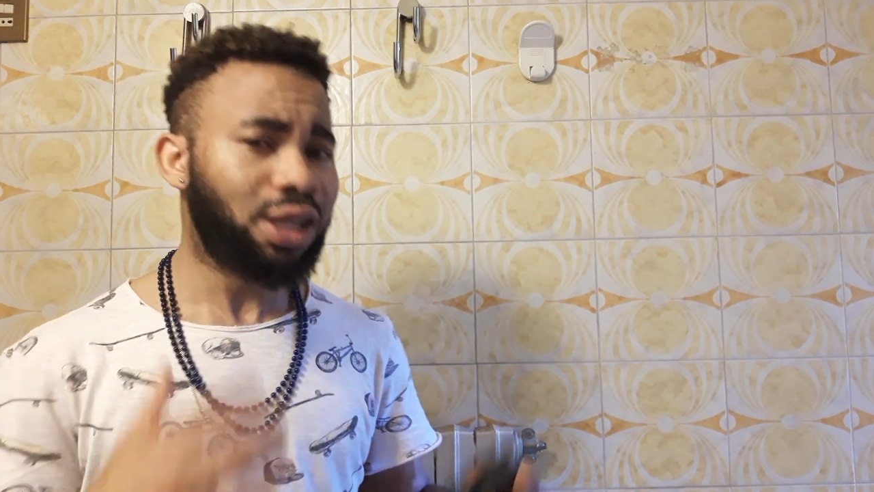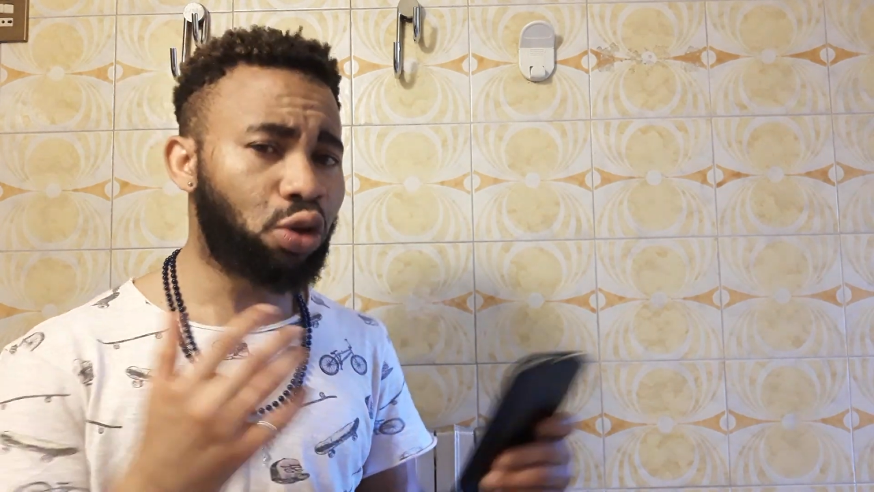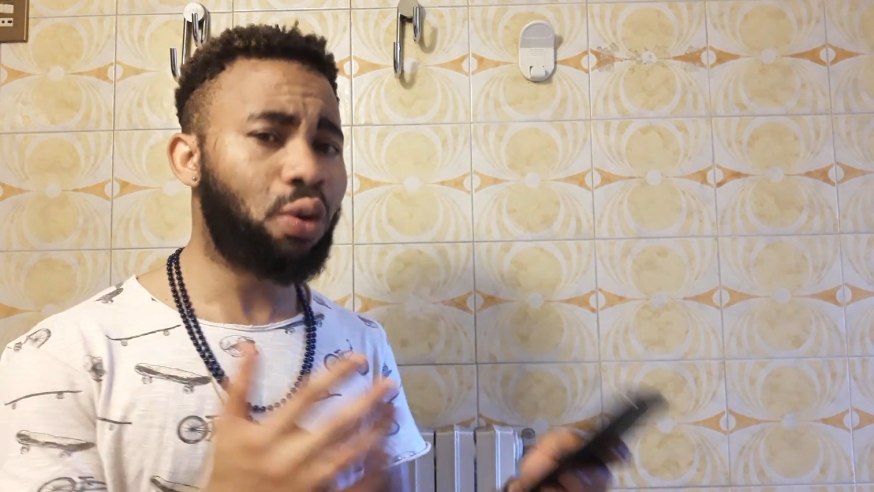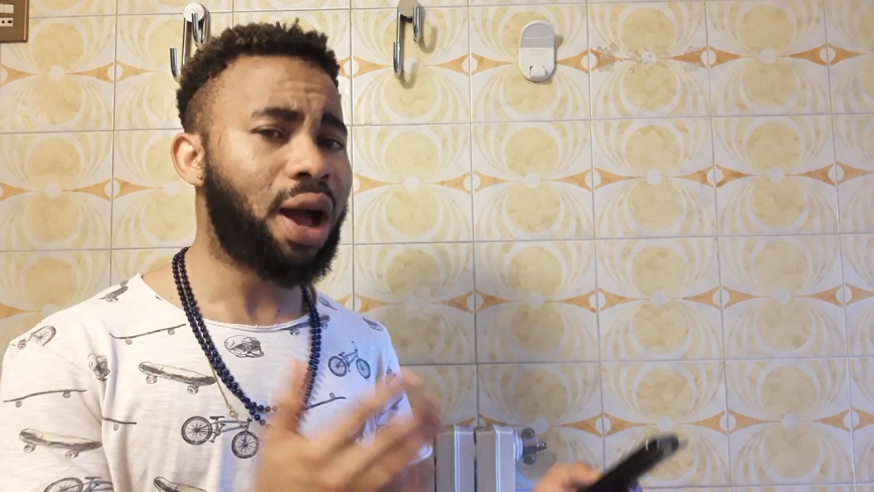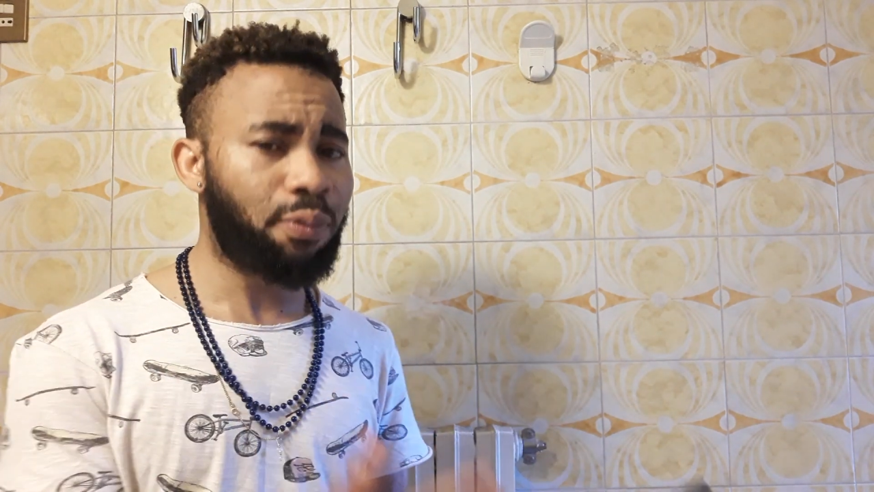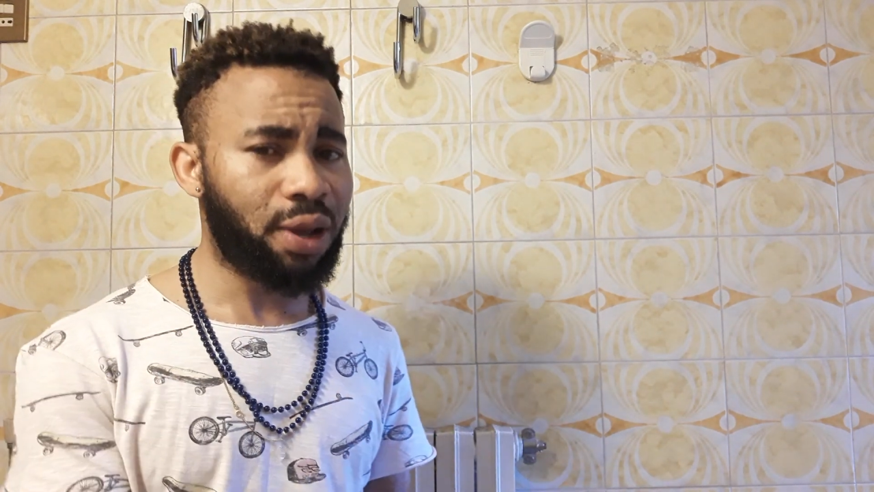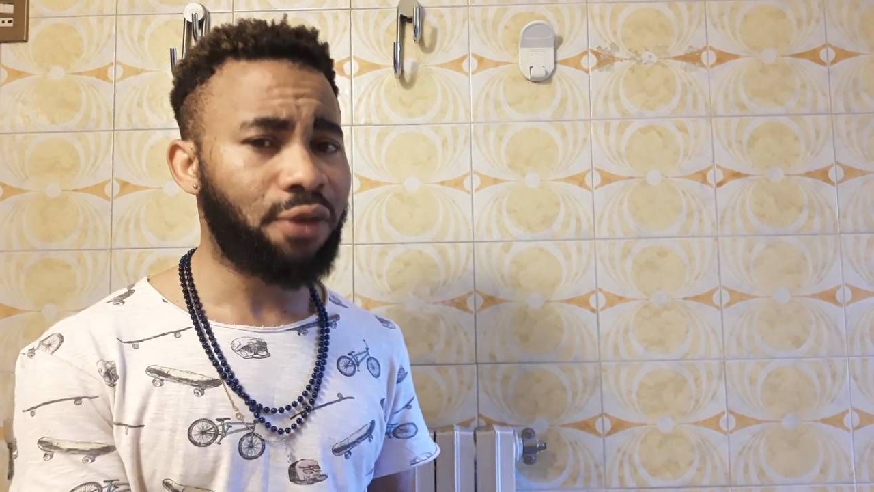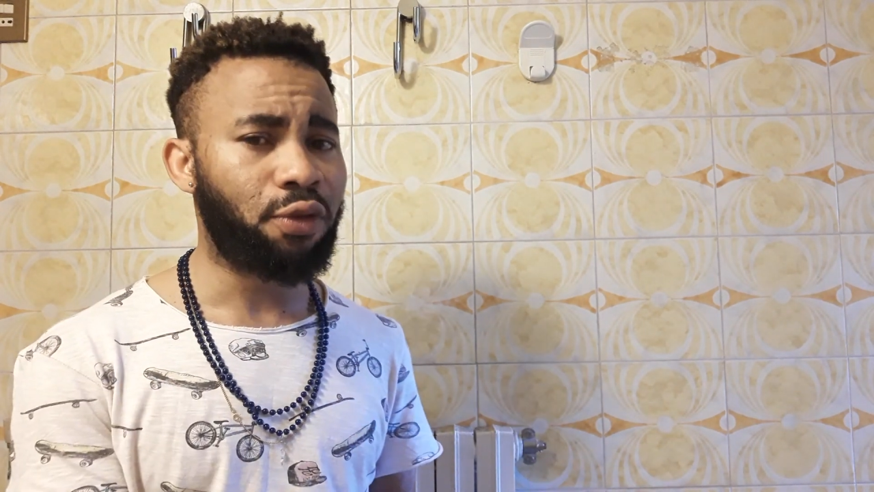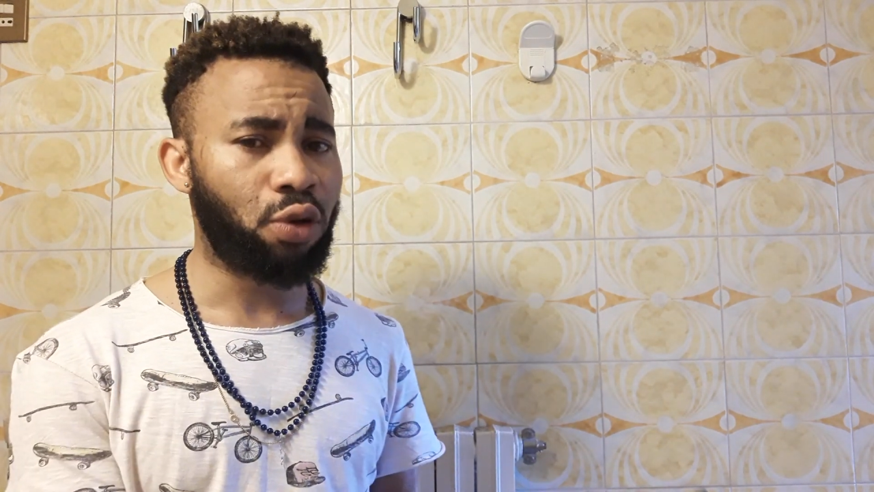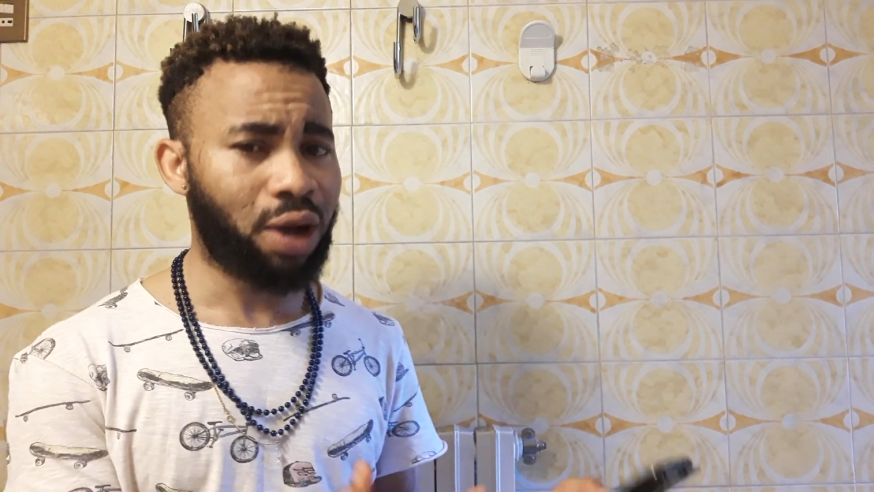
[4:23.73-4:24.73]
to go
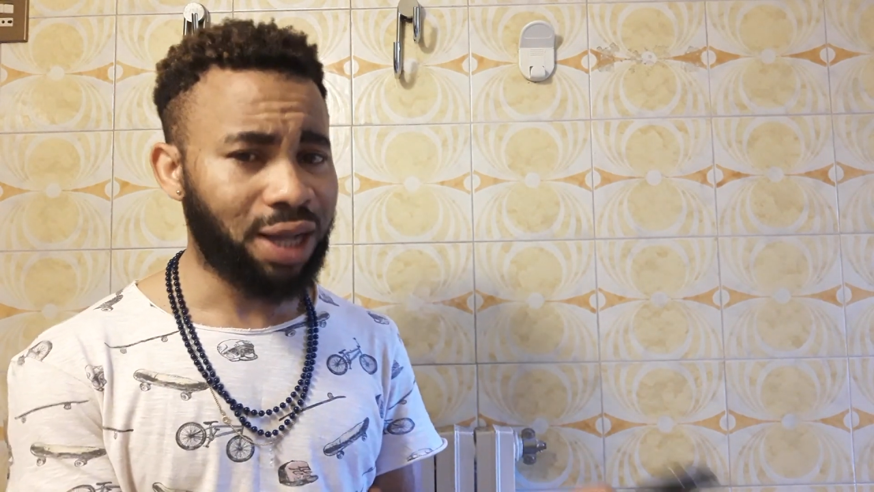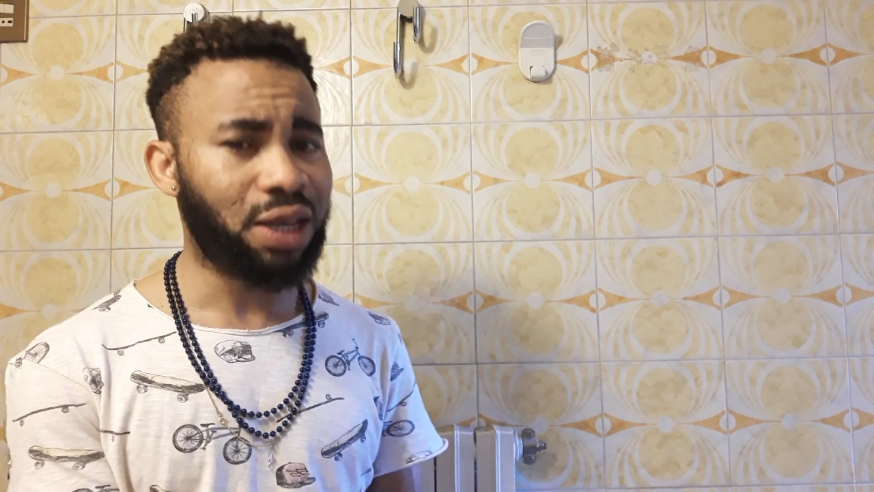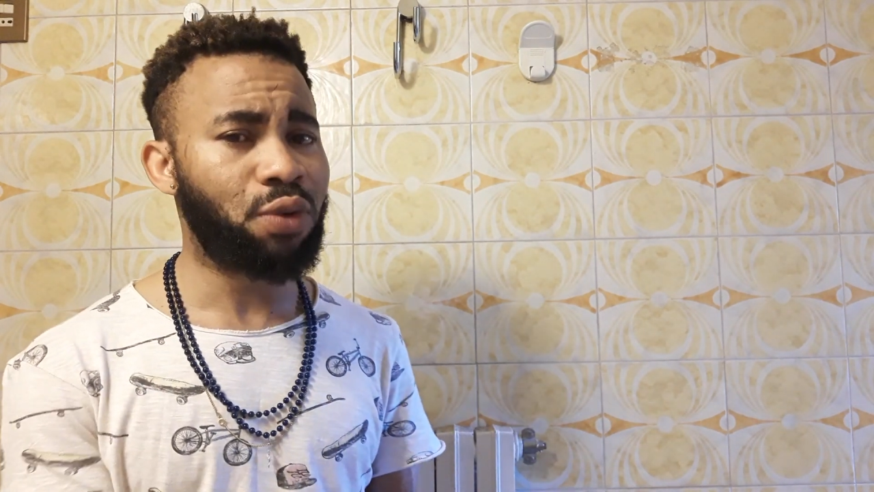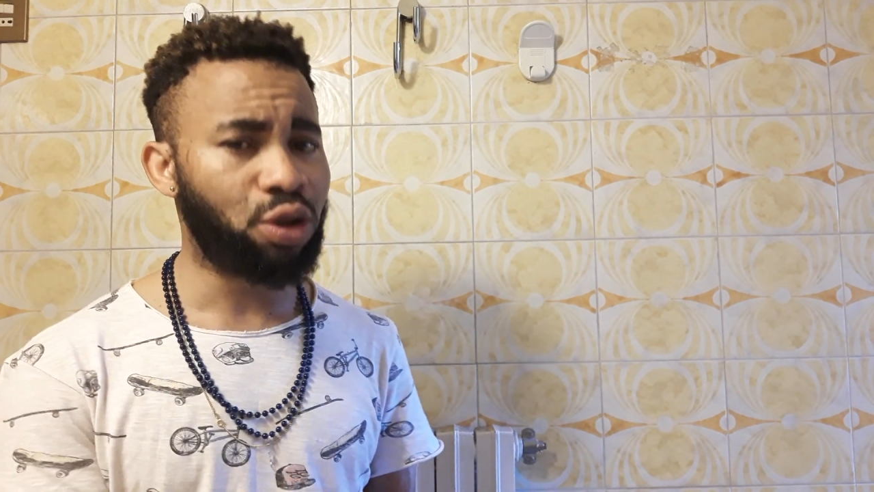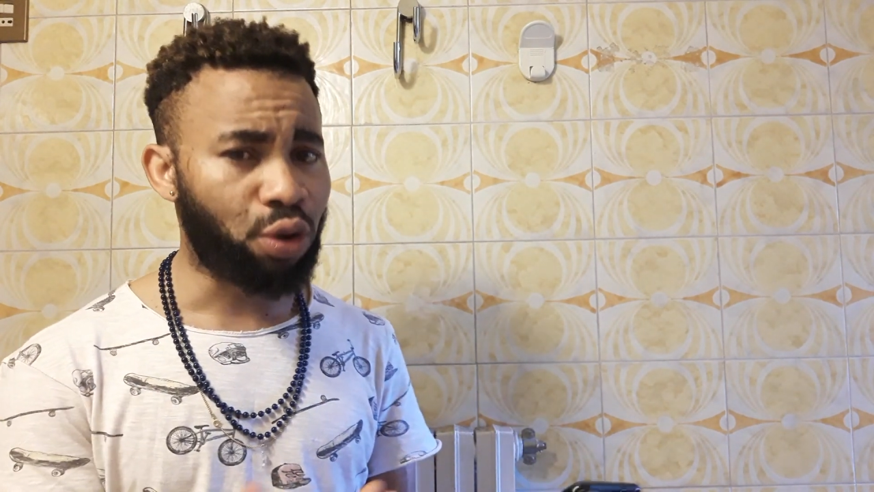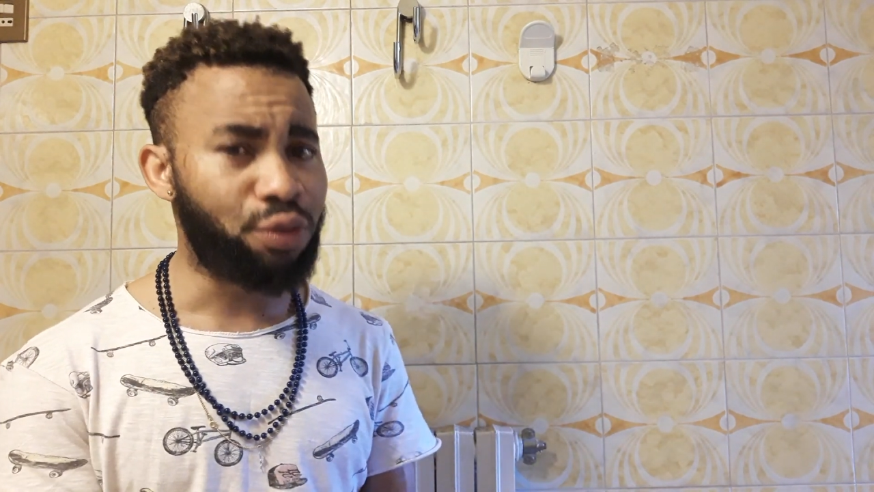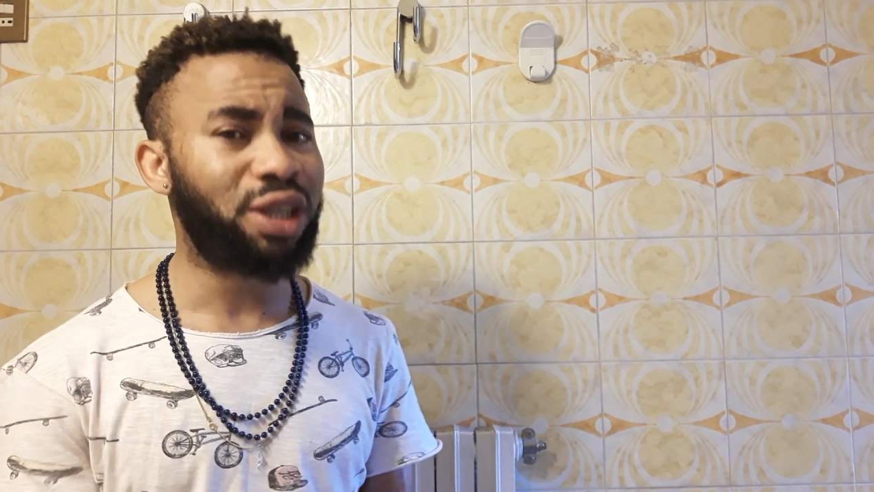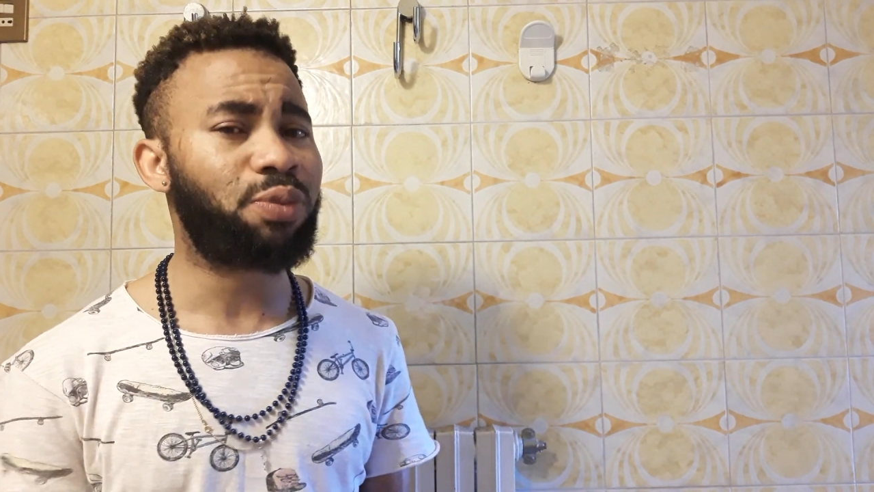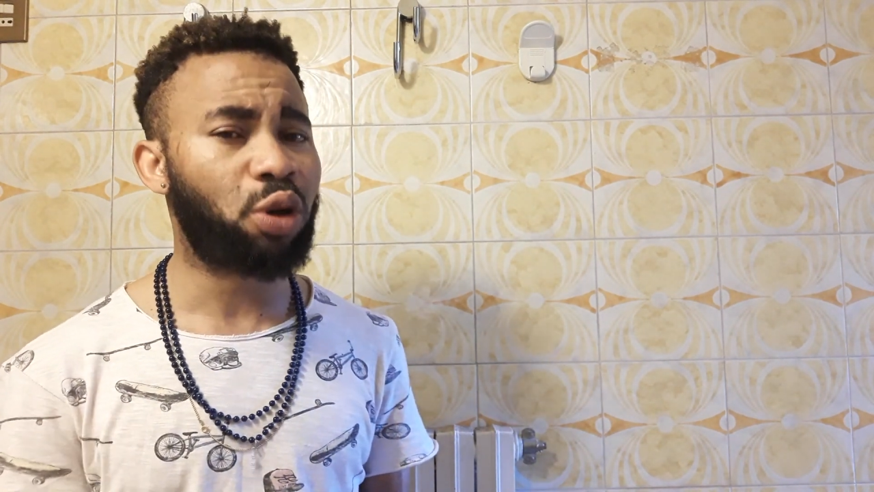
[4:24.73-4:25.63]
apply for your Carta where you don't reach.